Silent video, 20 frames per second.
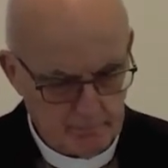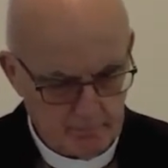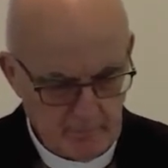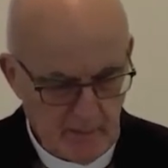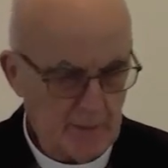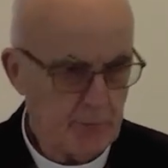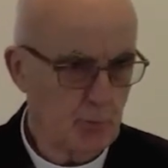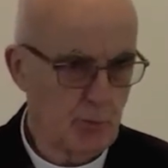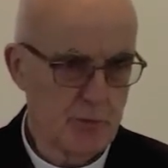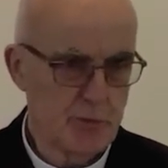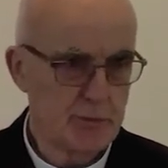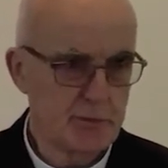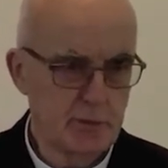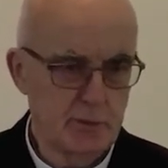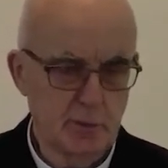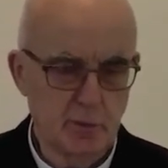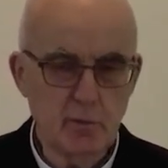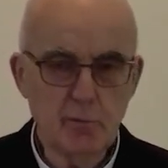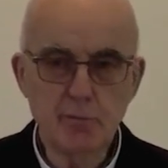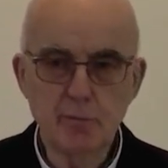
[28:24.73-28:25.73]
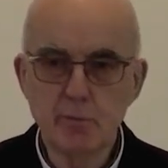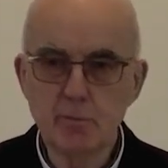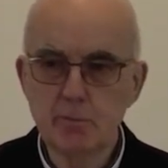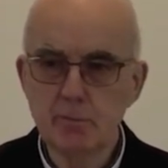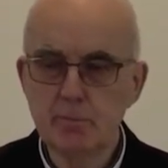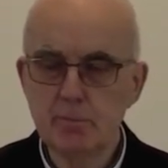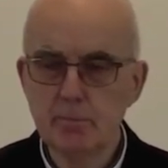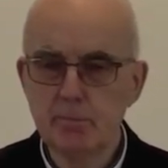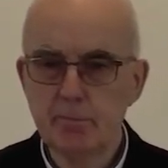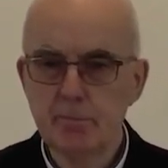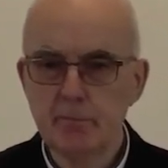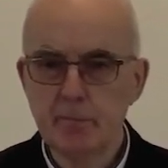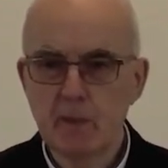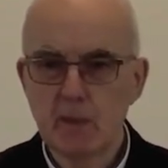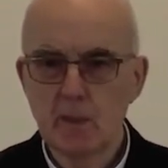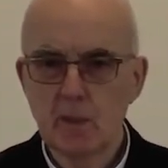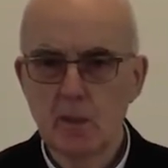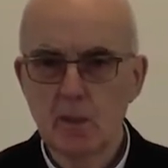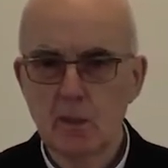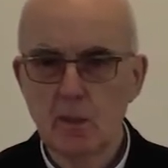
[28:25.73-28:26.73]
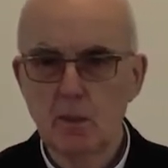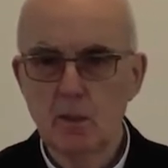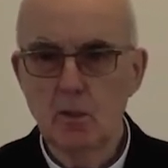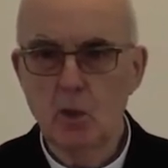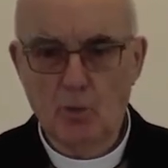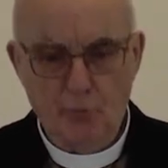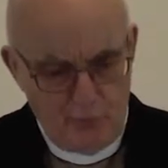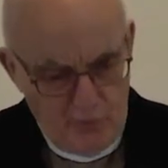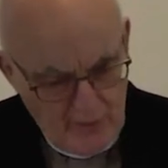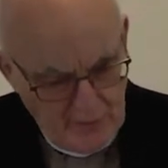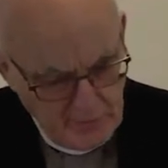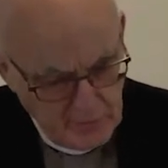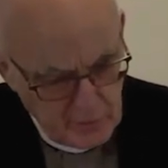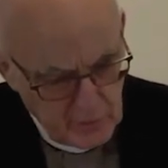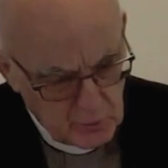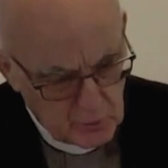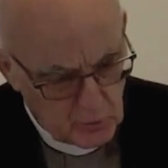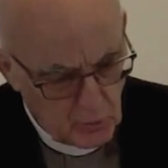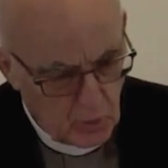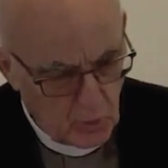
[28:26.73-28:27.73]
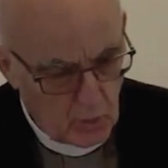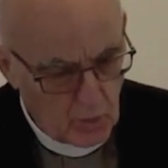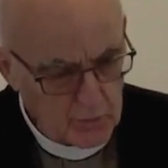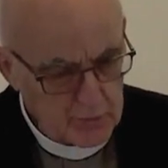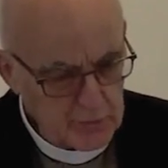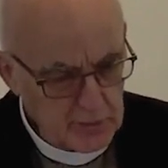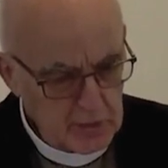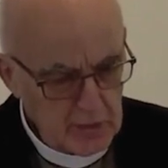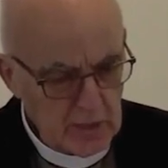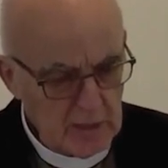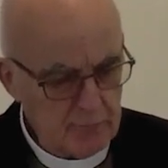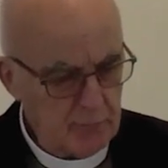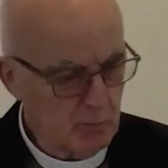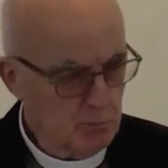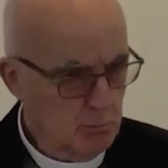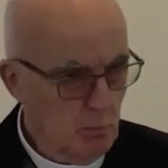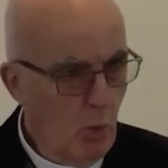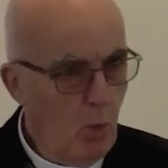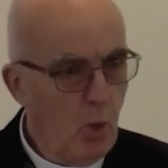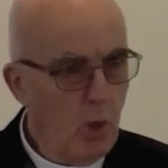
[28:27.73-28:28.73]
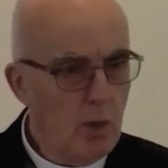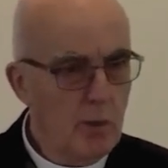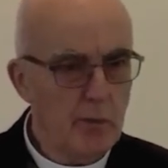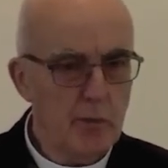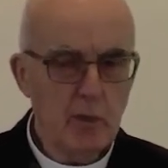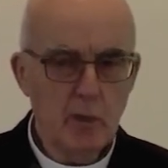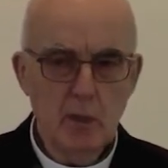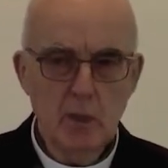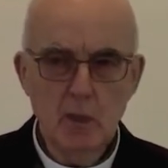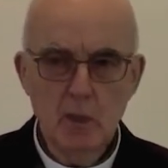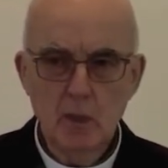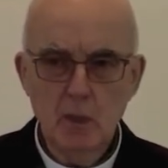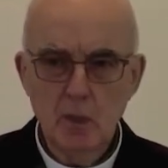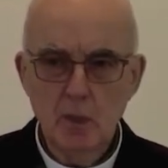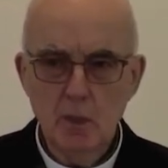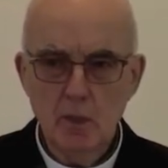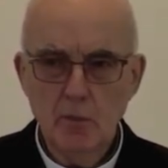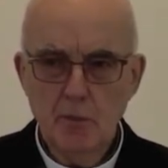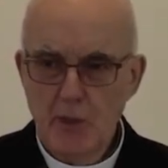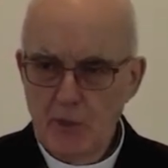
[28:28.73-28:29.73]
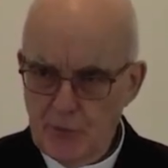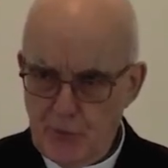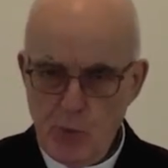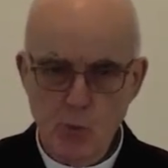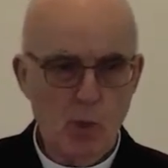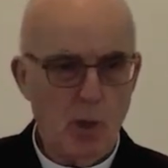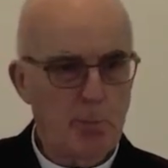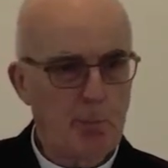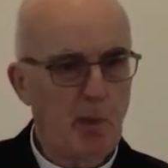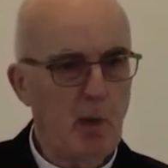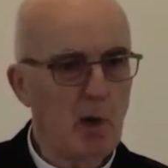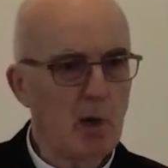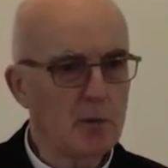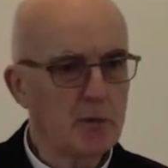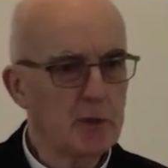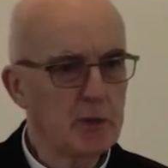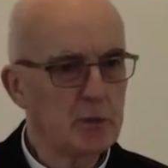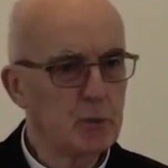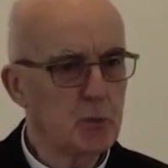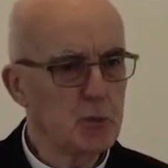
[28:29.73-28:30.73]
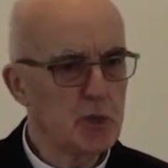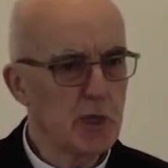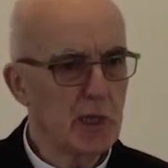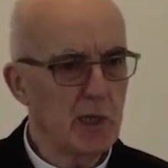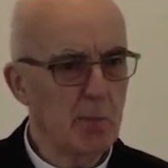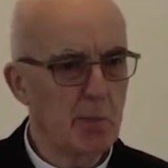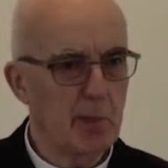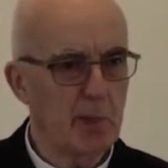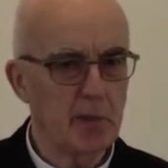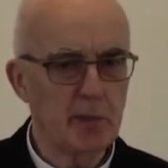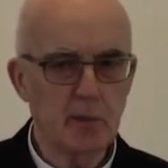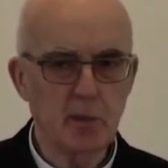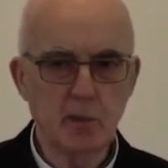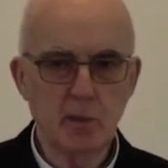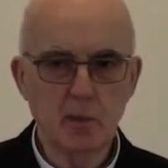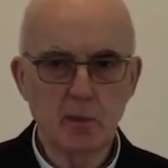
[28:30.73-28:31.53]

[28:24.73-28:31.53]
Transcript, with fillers: That wasn't enough. Offending God even more, they threw a party to celebrate.